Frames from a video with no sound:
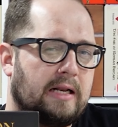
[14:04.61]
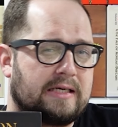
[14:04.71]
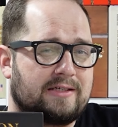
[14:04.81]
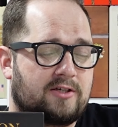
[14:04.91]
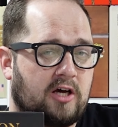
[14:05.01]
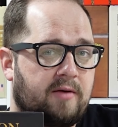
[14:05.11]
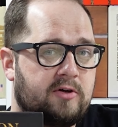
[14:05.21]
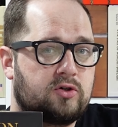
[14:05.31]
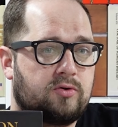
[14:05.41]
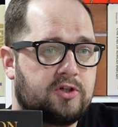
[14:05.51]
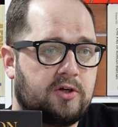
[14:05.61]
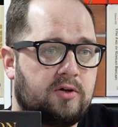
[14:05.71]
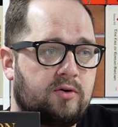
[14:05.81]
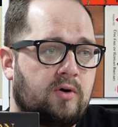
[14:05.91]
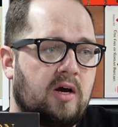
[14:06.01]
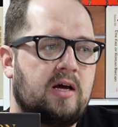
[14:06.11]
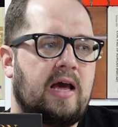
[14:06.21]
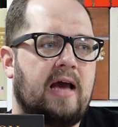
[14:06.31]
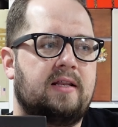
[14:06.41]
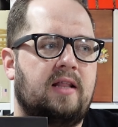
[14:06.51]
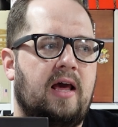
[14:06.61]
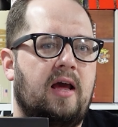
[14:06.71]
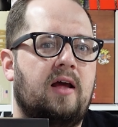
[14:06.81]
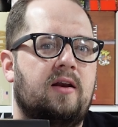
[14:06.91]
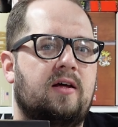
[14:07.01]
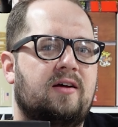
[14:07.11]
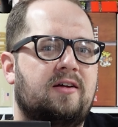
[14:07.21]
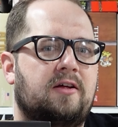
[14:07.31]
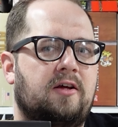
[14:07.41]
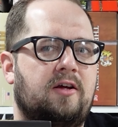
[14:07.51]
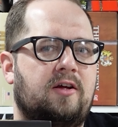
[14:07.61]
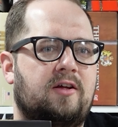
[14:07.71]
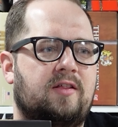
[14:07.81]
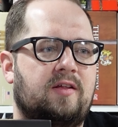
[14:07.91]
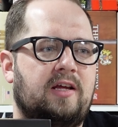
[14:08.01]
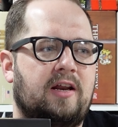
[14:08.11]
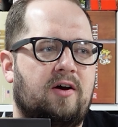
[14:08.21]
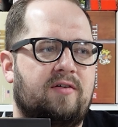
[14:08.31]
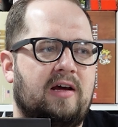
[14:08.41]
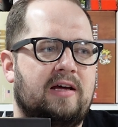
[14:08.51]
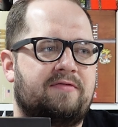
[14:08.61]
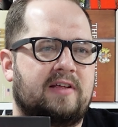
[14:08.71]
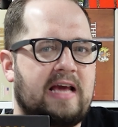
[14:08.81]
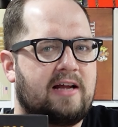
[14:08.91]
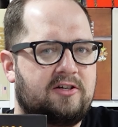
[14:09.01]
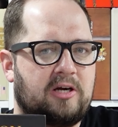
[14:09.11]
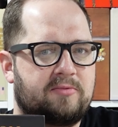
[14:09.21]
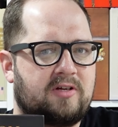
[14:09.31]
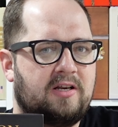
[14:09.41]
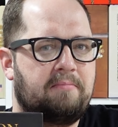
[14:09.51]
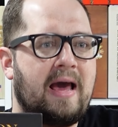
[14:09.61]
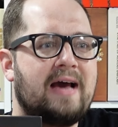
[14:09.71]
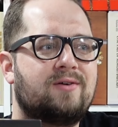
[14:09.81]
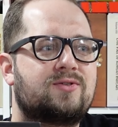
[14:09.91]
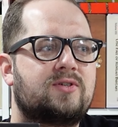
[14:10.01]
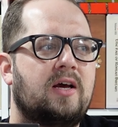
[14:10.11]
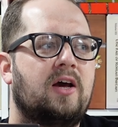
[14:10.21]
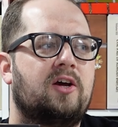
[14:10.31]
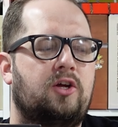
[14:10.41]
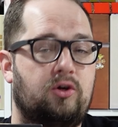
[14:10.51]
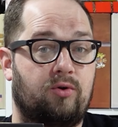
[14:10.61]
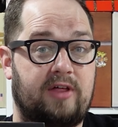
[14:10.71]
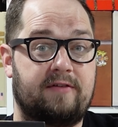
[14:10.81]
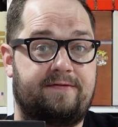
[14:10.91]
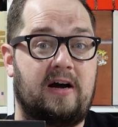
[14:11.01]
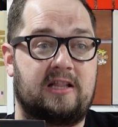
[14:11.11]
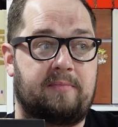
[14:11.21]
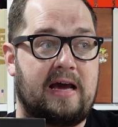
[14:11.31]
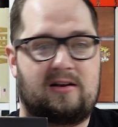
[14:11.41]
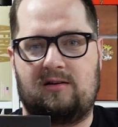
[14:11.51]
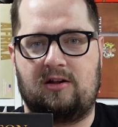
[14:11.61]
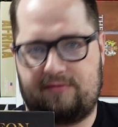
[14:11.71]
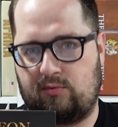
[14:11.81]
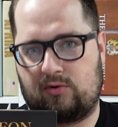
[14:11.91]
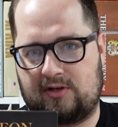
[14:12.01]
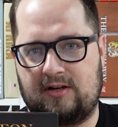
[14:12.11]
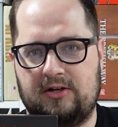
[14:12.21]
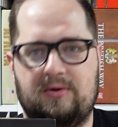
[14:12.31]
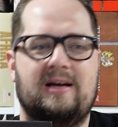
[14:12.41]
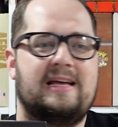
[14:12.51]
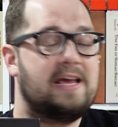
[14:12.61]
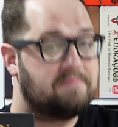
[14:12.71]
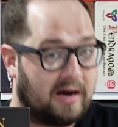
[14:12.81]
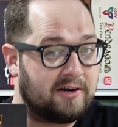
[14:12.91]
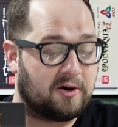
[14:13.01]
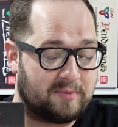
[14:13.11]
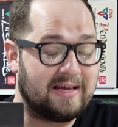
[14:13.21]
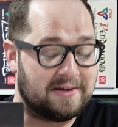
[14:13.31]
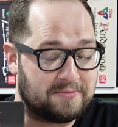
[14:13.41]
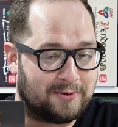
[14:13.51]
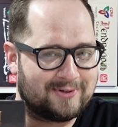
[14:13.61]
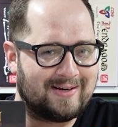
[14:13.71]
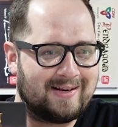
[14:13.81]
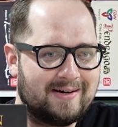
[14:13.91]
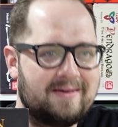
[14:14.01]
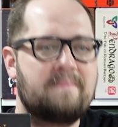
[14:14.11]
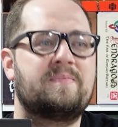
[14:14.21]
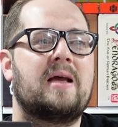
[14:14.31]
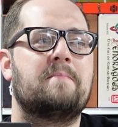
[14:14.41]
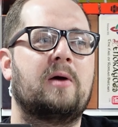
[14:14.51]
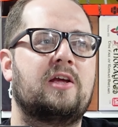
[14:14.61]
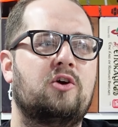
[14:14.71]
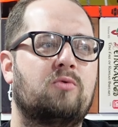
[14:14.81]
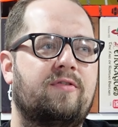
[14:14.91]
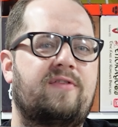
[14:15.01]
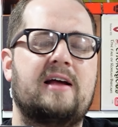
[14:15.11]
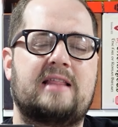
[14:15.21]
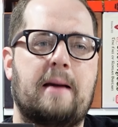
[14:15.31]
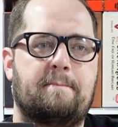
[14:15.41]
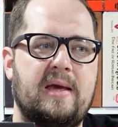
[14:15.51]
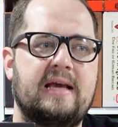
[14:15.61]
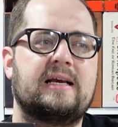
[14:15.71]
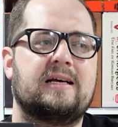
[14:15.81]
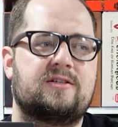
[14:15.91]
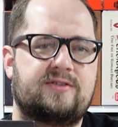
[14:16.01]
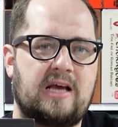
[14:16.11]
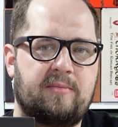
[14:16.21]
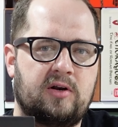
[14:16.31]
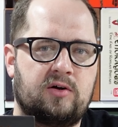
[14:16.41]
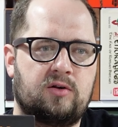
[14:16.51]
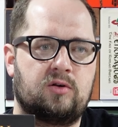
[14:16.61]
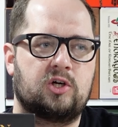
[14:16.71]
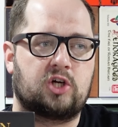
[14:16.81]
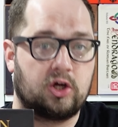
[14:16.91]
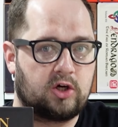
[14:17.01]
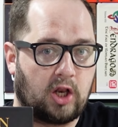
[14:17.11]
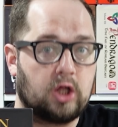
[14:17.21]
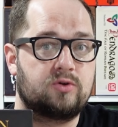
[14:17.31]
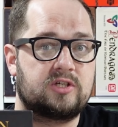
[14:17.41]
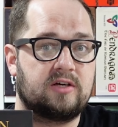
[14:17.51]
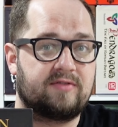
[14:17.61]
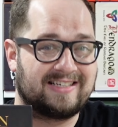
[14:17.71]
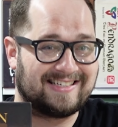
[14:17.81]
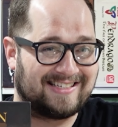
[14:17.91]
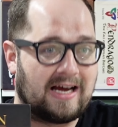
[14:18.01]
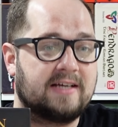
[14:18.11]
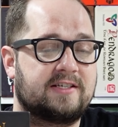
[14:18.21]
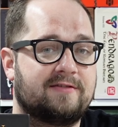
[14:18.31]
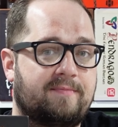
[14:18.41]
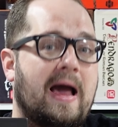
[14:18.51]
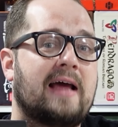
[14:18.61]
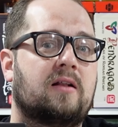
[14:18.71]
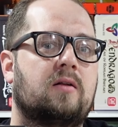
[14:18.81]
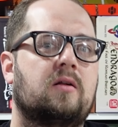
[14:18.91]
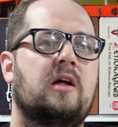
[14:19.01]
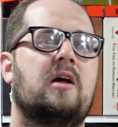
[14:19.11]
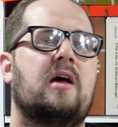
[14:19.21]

like a skirmish or two, and then, you, you know, if the cat jumps on the mouse, you'll then fight the Battle of Waterloo. It might not be in Waterloo, but you will fight that big, seminal, conclusive, and decisive battle.